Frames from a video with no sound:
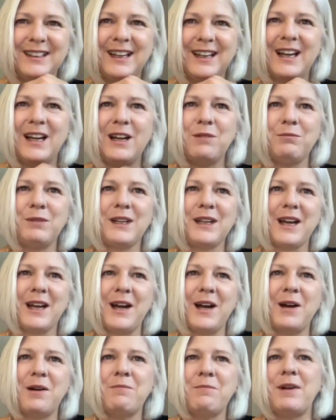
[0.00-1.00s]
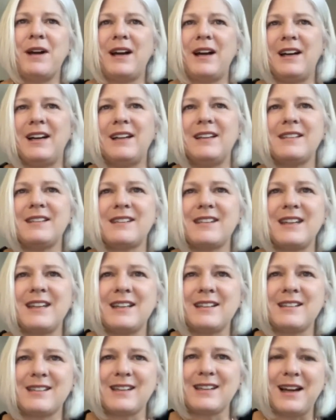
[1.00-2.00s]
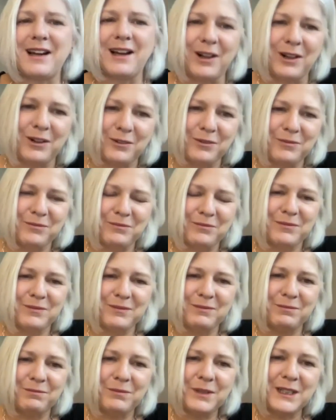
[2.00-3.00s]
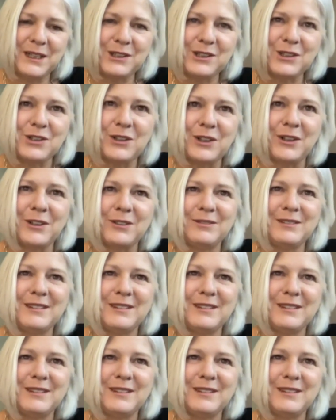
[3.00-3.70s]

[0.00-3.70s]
and become a CSL minister.